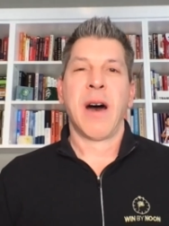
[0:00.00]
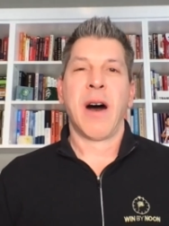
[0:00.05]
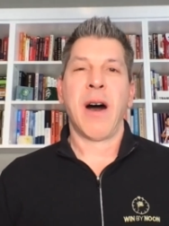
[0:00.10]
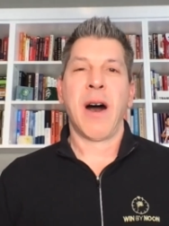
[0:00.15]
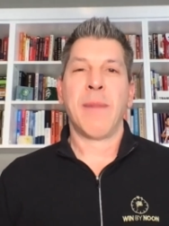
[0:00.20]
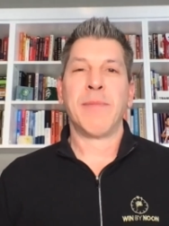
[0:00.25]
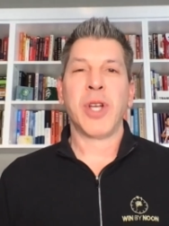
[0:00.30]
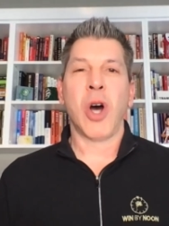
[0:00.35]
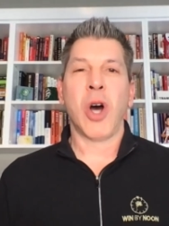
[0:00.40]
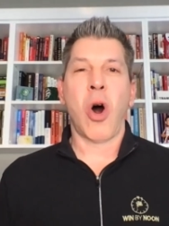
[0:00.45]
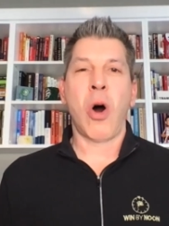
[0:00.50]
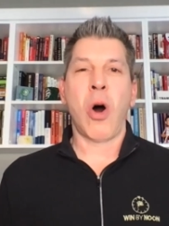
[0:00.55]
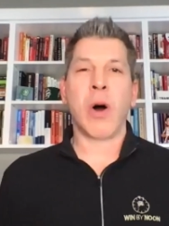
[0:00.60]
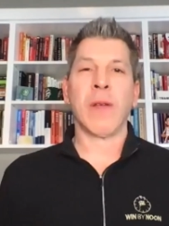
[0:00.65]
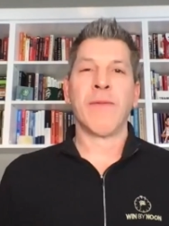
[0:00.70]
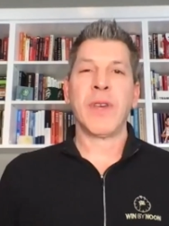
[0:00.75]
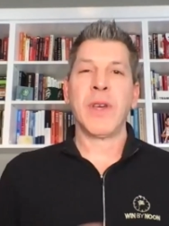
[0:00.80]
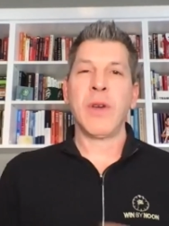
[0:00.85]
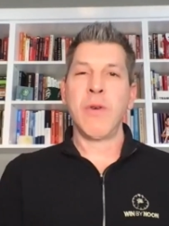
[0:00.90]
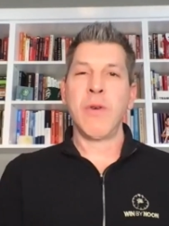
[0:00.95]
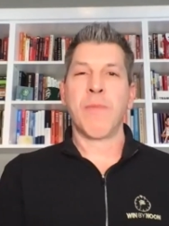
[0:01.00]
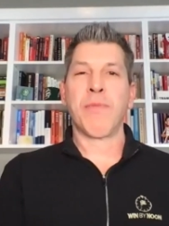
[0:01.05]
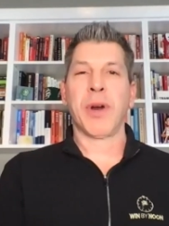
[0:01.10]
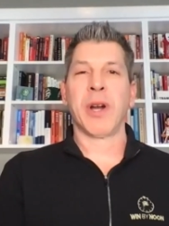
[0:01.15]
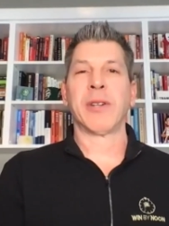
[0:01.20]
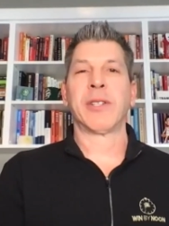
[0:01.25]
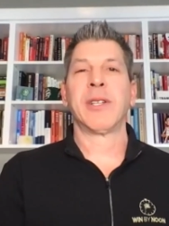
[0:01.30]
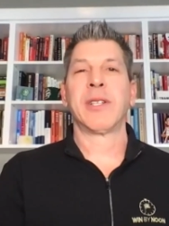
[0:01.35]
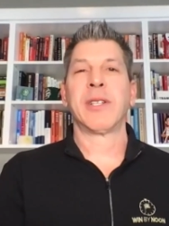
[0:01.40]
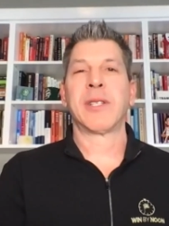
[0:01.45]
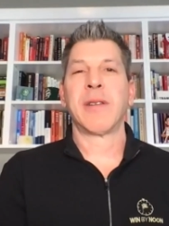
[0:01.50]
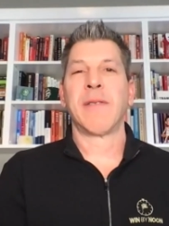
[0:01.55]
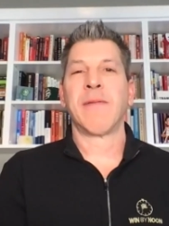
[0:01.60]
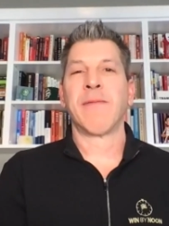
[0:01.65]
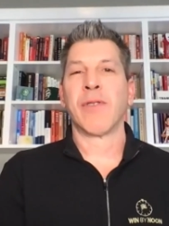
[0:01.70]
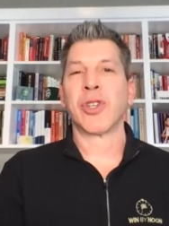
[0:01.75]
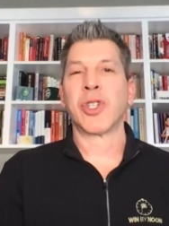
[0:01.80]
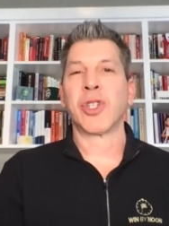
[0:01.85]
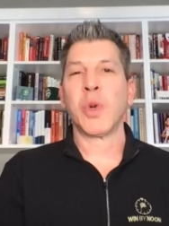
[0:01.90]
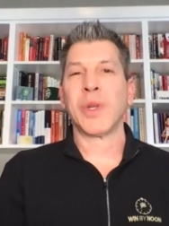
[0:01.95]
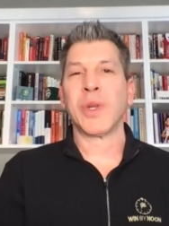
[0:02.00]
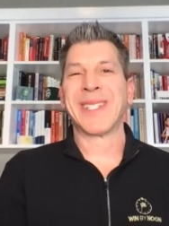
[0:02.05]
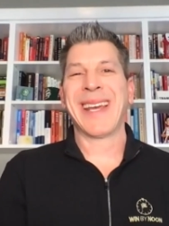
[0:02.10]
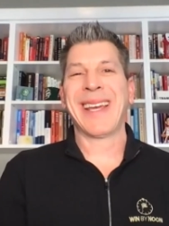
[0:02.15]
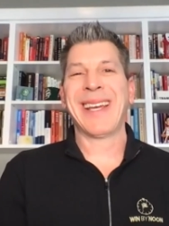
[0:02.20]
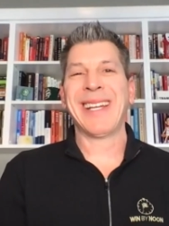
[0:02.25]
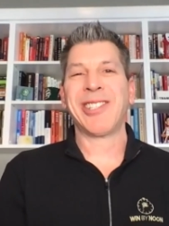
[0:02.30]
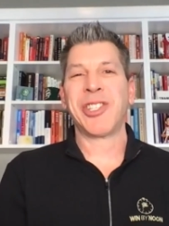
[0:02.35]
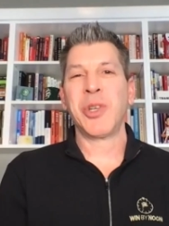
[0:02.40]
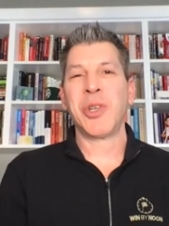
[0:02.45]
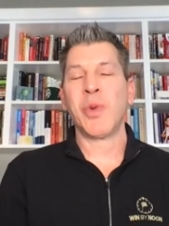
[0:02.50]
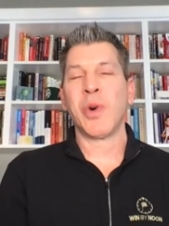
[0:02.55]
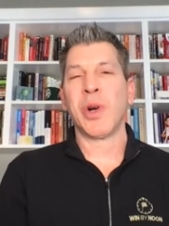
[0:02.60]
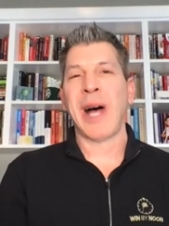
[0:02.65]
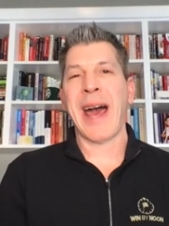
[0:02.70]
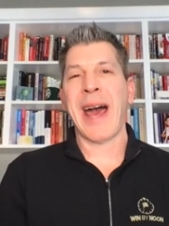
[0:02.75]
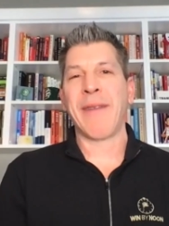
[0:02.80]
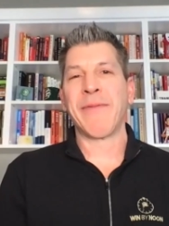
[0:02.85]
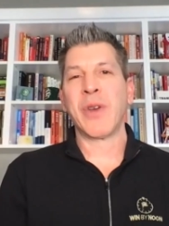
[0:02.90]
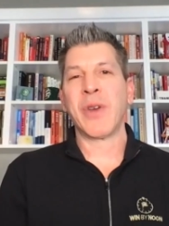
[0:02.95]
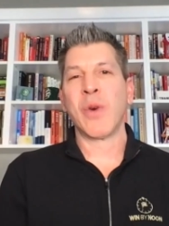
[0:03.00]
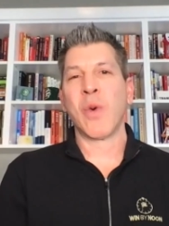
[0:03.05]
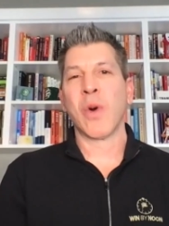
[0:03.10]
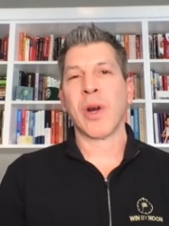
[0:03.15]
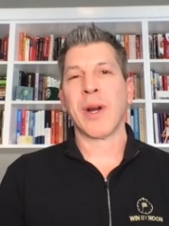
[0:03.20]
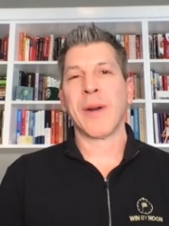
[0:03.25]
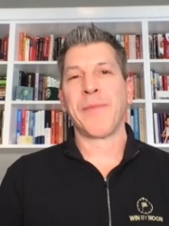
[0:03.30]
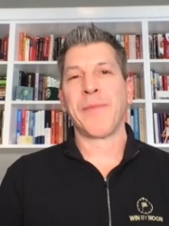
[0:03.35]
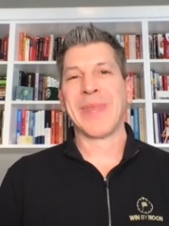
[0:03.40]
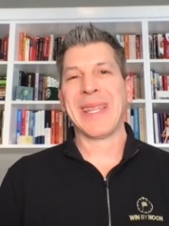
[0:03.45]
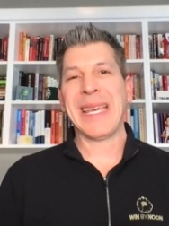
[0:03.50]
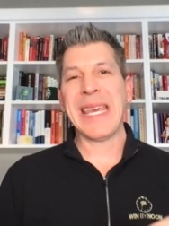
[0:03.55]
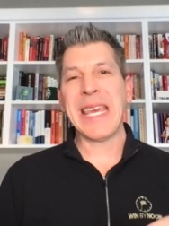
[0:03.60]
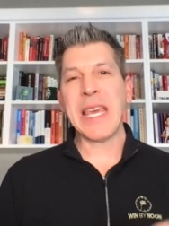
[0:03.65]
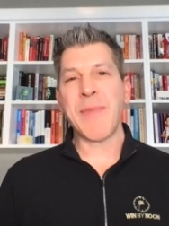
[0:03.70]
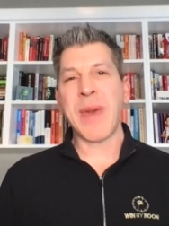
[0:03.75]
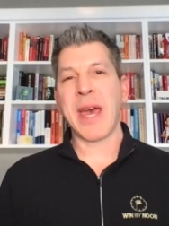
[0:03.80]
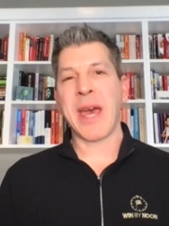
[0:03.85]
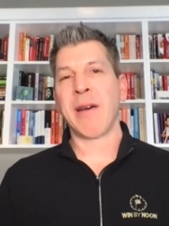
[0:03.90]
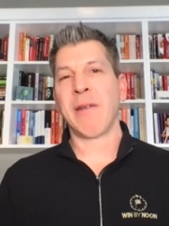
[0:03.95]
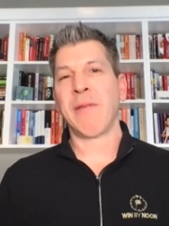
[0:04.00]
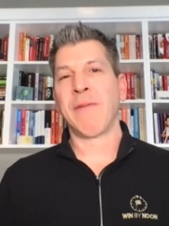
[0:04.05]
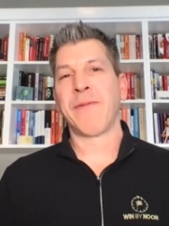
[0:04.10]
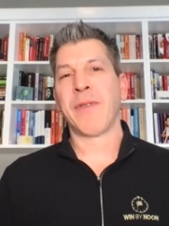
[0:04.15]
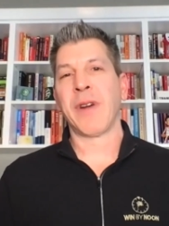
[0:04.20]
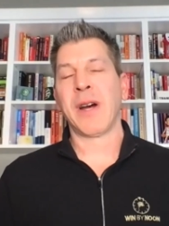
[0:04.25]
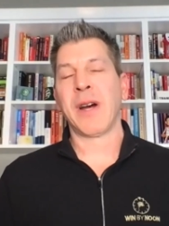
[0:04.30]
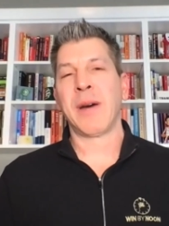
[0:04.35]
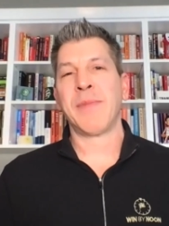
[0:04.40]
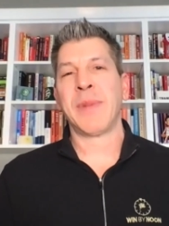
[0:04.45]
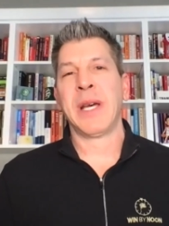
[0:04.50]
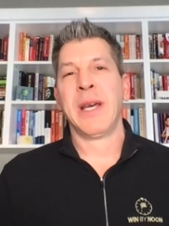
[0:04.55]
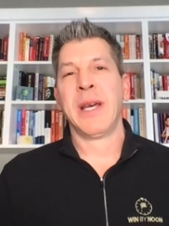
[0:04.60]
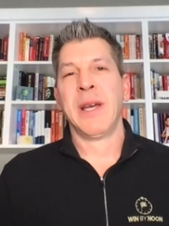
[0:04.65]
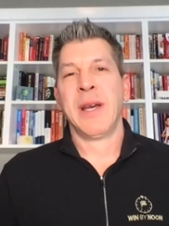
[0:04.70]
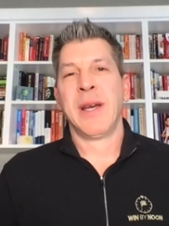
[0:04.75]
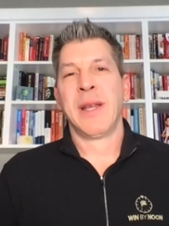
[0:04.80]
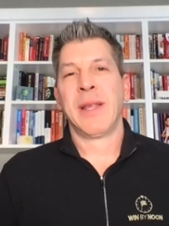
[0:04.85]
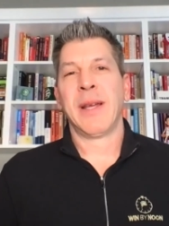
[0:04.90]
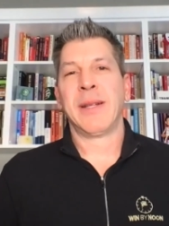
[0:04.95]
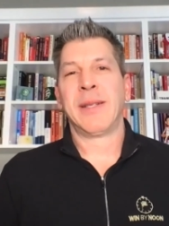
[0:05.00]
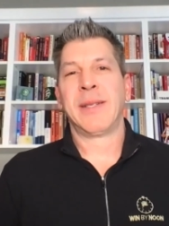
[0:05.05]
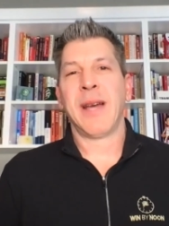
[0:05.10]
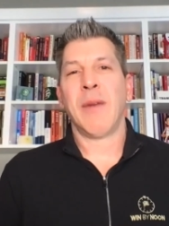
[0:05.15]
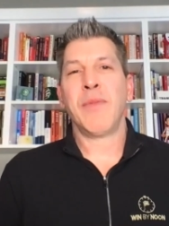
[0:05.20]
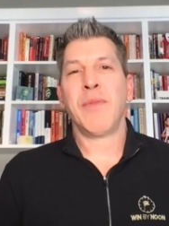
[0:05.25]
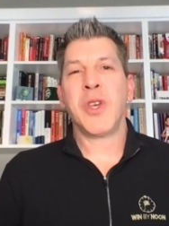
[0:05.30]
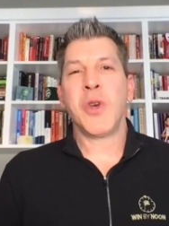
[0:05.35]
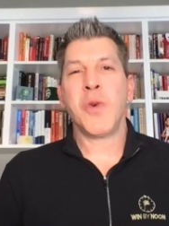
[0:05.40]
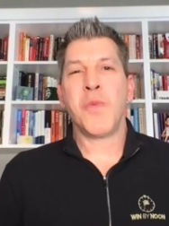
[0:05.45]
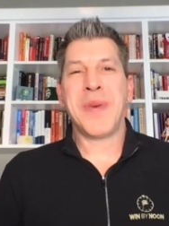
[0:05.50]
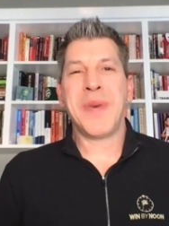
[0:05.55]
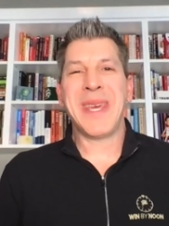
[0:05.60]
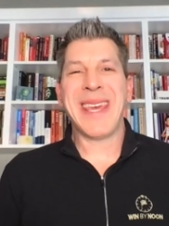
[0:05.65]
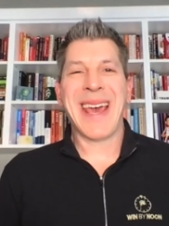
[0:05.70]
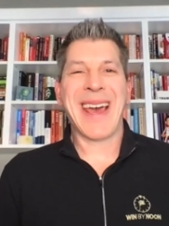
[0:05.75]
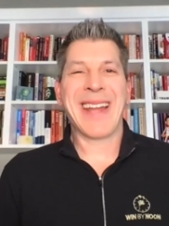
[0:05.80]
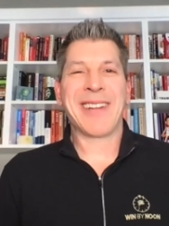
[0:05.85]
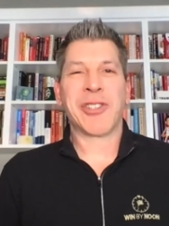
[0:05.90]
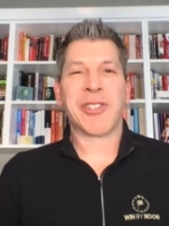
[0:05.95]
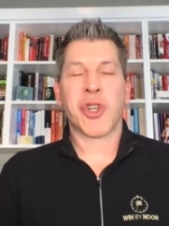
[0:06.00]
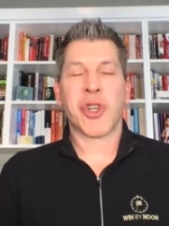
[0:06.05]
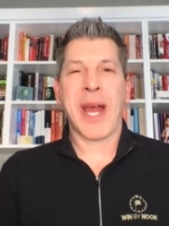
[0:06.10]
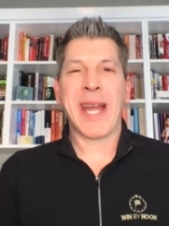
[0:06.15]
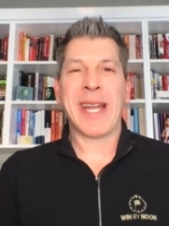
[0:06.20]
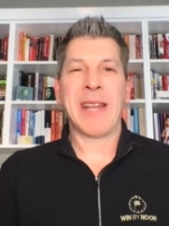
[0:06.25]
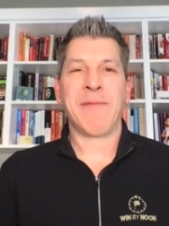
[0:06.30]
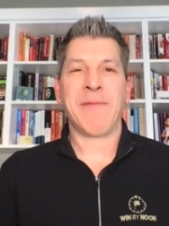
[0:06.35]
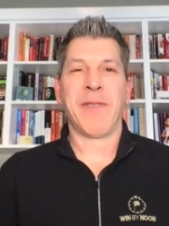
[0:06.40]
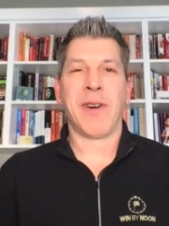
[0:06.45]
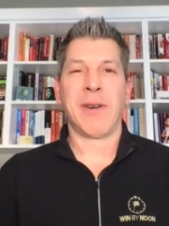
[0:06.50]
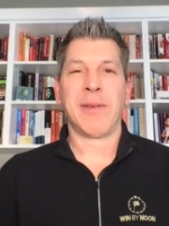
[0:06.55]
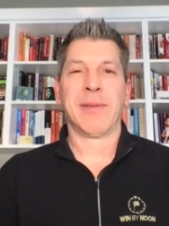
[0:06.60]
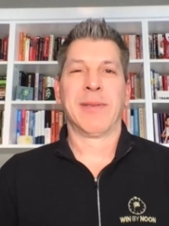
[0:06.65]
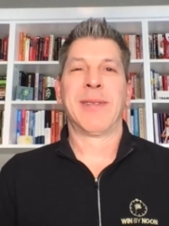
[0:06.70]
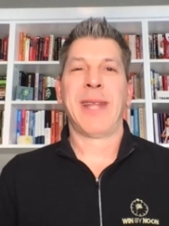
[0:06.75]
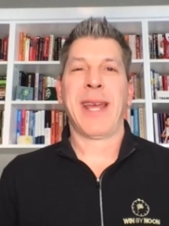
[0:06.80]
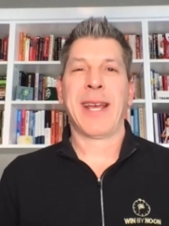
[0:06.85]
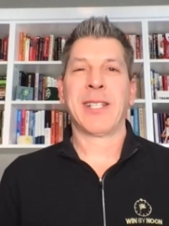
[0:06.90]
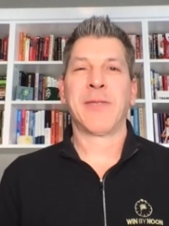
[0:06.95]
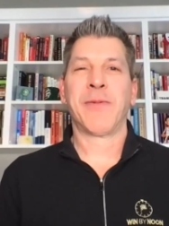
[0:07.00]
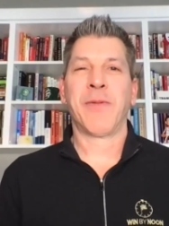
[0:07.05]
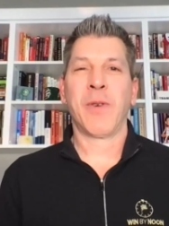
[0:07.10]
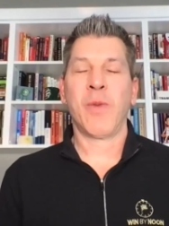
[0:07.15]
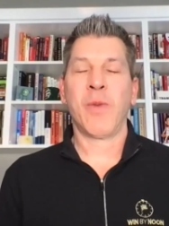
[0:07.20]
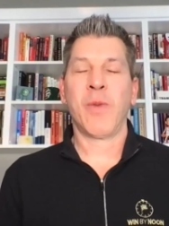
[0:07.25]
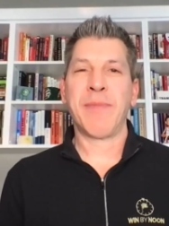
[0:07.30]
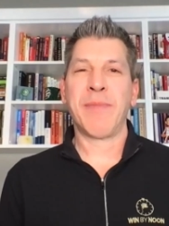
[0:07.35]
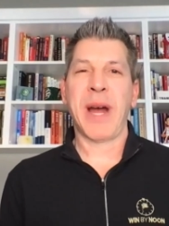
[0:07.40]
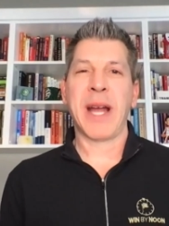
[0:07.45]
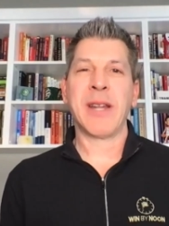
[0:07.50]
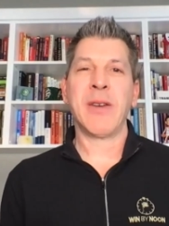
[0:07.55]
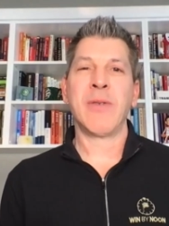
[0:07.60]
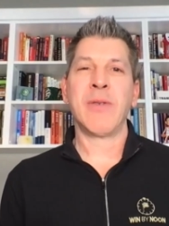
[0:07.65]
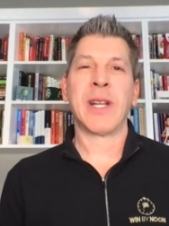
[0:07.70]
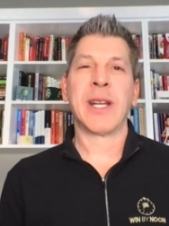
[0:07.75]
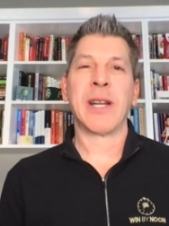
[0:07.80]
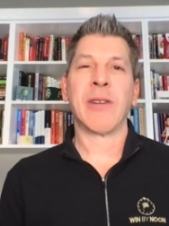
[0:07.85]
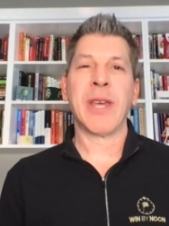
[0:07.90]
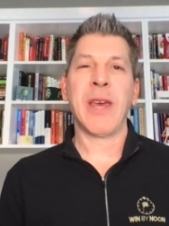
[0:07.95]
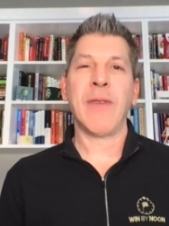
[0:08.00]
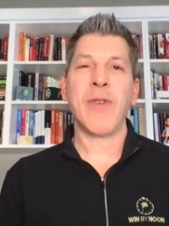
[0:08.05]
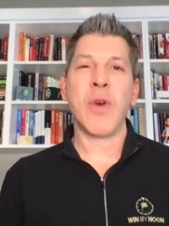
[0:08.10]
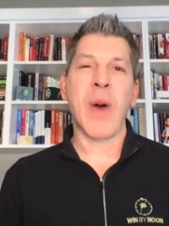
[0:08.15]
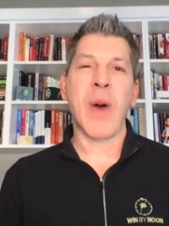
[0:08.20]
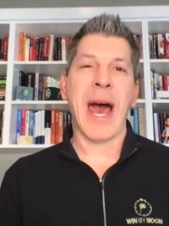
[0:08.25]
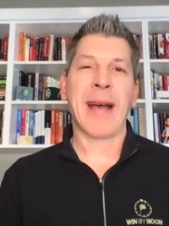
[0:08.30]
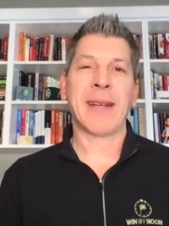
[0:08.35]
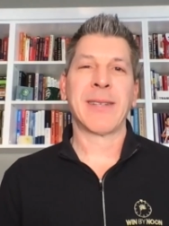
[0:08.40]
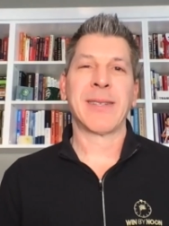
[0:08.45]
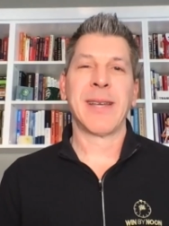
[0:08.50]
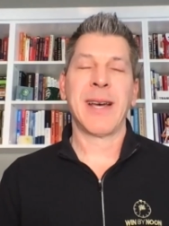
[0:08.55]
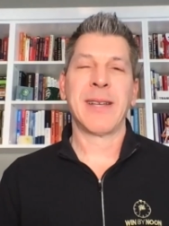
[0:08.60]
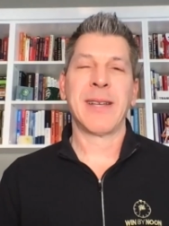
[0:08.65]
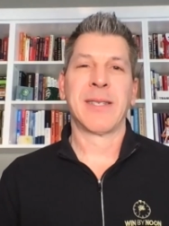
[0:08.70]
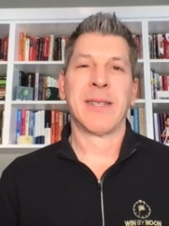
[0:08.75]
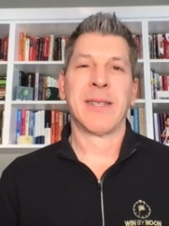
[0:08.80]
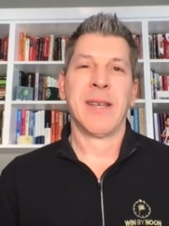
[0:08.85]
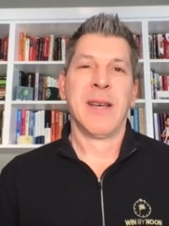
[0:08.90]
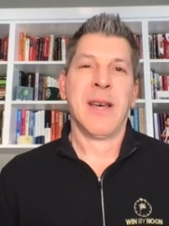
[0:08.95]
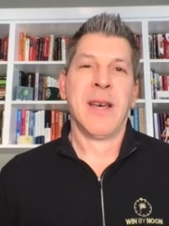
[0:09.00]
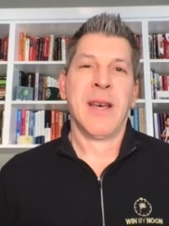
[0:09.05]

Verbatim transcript: um, to all of you who purchased virtual tickets, you will have your email from the WBN Training Vault stands for Win by Noon, and it'll give you access